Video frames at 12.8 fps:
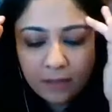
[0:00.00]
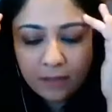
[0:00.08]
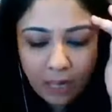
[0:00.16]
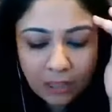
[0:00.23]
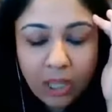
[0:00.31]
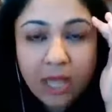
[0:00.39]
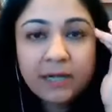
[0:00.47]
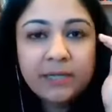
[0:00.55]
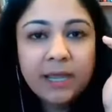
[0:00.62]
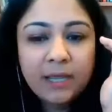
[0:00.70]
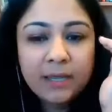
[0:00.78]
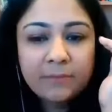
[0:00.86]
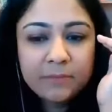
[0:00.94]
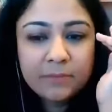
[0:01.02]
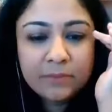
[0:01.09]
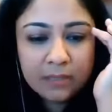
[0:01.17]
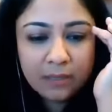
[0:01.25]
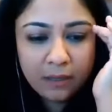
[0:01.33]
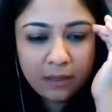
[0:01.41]
a lot of
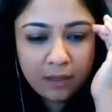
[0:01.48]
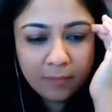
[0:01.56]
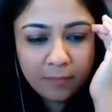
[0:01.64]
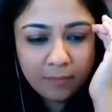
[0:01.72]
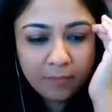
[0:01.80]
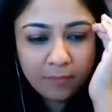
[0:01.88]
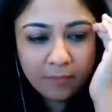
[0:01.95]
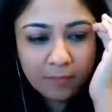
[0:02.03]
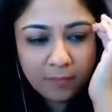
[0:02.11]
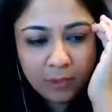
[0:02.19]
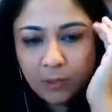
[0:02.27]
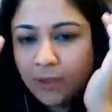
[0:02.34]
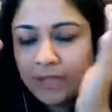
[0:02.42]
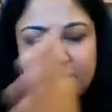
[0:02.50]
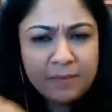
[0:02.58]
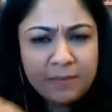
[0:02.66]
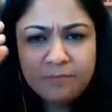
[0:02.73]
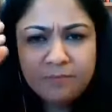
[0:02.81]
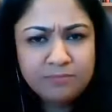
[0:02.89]
times, heads
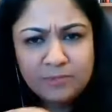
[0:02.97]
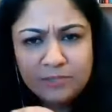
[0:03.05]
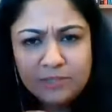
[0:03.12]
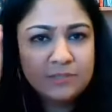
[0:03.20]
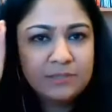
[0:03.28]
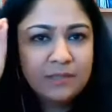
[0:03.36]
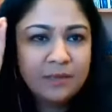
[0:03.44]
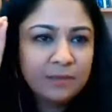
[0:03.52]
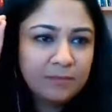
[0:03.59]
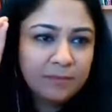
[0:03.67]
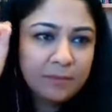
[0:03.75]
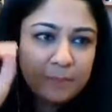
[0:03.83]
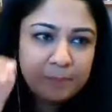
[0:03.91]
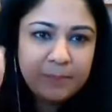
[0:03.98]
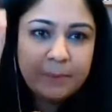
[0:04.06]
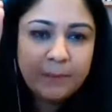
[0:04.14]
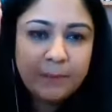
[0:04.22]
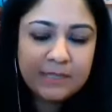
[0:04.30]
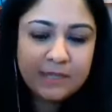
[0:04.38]
up, just a bit
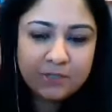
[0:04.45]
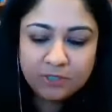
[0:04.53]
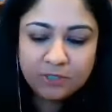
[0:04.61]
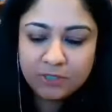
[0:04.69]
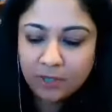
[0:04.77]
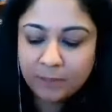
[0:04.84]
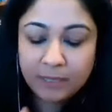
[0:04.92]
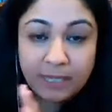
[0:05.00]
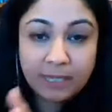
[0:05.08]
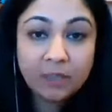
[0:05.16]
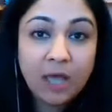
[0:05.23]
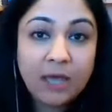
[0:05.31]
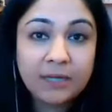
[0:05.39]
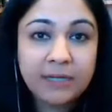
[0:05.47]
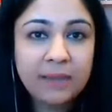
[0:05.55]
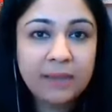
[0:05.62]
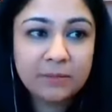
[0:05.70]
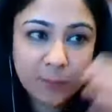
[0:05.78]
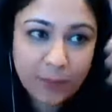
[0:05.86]
about sexual assault, but like a lot of
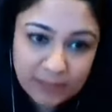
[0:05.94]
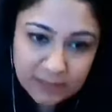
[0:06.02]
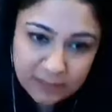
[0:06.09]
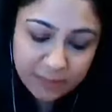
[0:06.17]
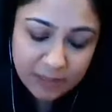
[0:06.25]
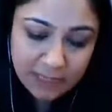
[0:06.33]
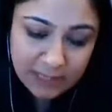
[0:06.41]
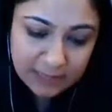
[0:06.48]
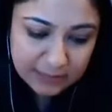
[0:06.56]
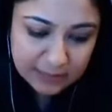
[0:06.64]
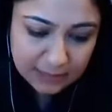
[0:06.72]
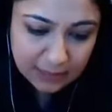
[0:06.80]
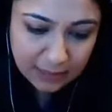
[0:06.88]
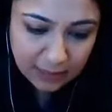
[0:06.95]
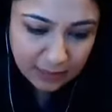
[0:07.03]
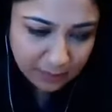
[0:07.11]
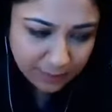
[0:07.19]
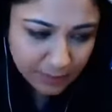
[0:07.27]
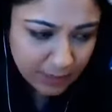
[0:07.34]
times when somebody is
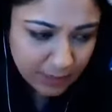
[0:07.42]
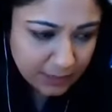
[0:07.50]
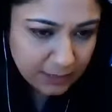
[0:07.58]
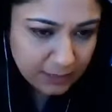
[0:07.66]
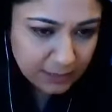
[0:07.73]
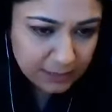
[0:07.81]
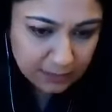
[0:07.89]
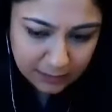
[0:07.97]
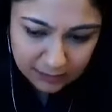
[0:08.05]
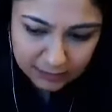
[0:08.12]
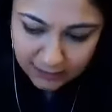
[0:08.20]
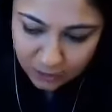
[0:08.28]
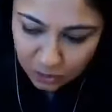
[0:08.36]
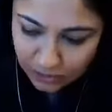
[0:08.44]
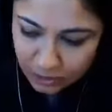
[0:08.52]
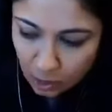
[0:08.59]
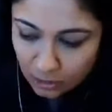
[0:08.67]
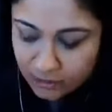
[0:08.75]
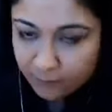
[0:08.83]
sexually
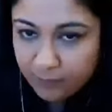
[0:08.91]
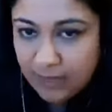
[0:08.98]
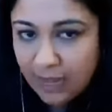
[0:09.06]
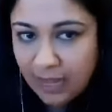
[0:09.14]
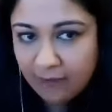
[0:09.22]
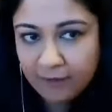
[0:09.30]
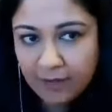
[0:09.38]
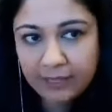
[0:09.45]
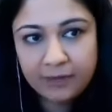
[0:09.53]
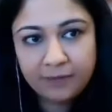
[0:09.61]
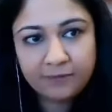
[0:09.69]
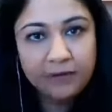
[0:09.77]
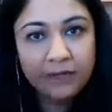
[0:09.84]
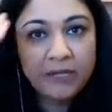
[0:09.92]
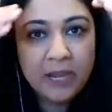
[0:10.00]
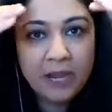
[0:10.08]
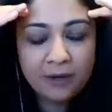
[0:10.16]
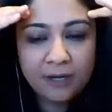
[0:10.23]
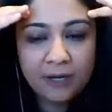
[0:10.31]
assaulted, we have kind of
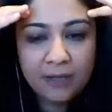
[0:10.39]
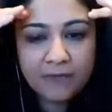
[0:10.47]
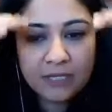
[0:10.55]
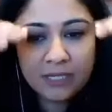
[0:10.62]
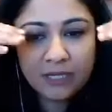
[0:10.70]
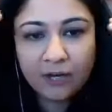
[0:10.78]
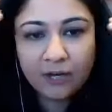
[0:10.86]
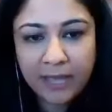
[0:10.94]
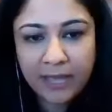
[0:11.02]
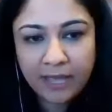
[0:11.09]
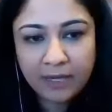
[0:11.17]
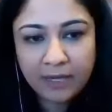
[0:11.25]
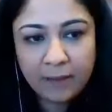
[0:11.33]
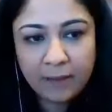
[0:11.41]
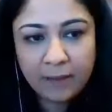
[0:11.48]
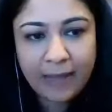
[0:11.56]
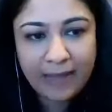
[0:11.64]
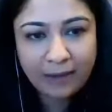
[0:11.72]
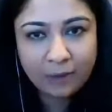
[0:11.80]
narratives in our head
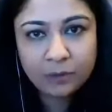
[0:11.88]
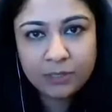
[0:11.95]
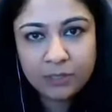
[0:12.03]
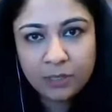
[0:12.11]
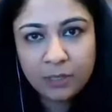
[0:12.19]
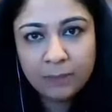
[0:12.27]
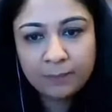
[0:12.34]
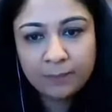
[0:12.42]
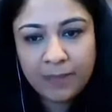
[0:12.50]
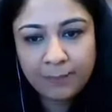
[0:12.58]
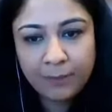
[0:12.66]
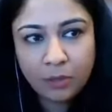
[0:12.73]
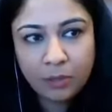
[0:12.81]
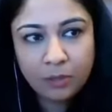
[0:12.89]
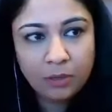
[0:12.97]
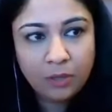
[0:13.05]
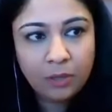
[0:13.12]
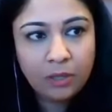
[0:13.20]
about people